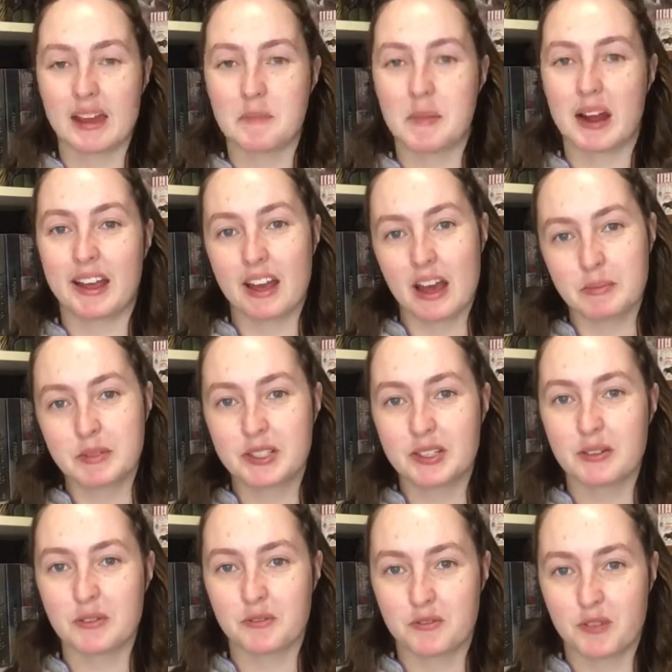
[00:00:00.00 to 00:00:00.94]
my
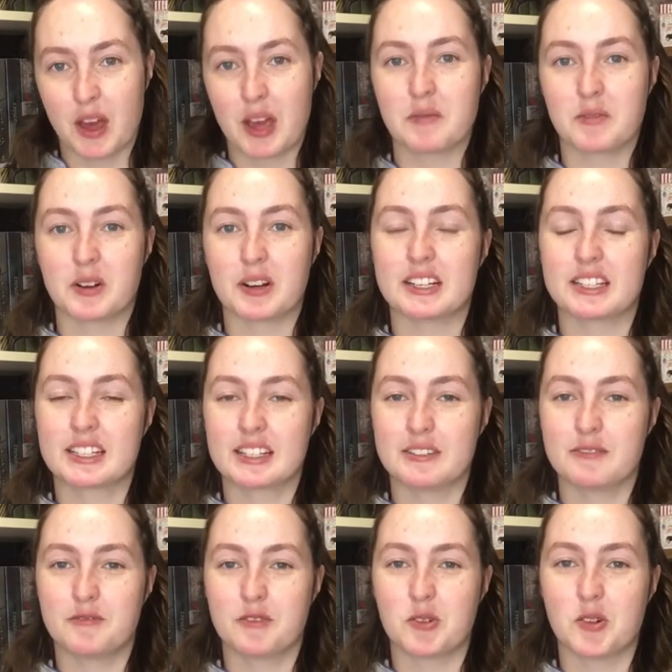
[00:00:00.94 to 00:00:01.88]
absolute favourite
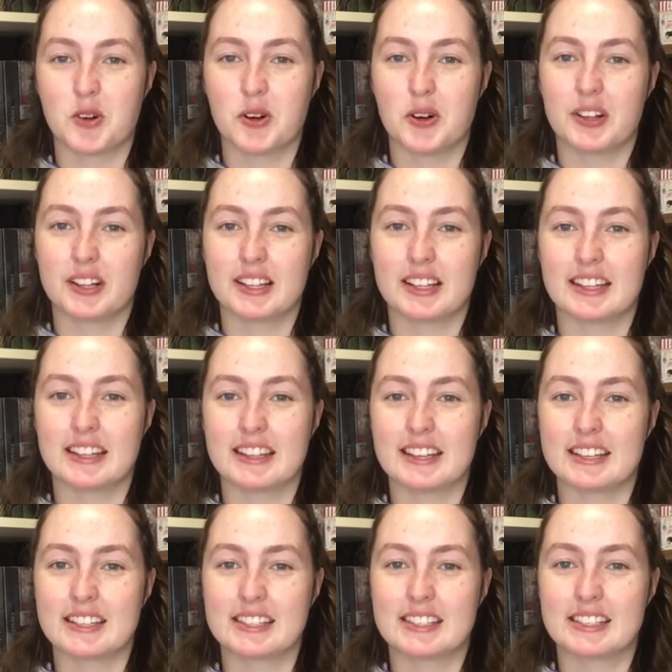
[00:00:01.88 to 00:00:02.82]
for
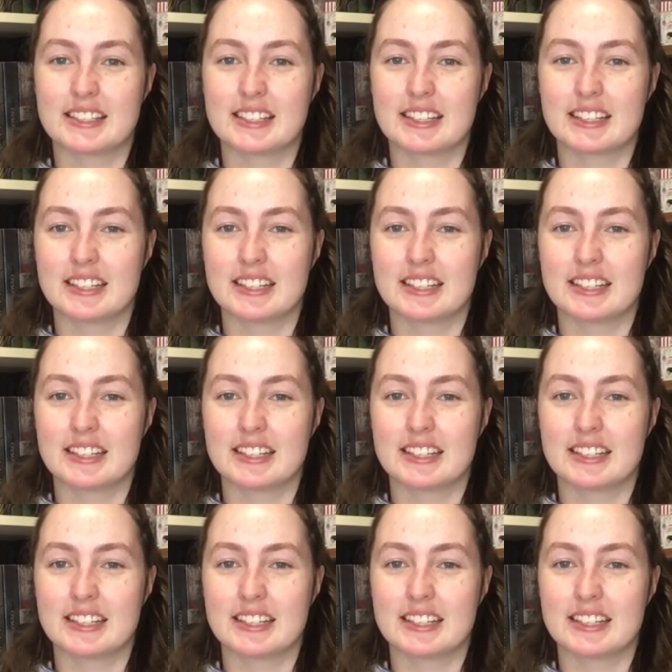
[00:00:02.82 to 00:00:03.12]
this